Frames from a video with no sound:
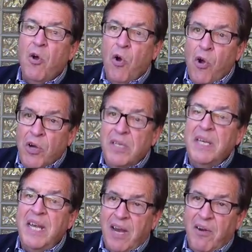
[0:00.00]

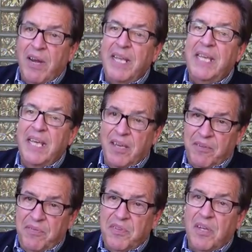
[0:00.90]
ordinary
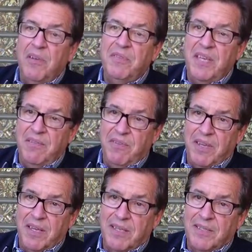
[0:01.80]
gift of giving.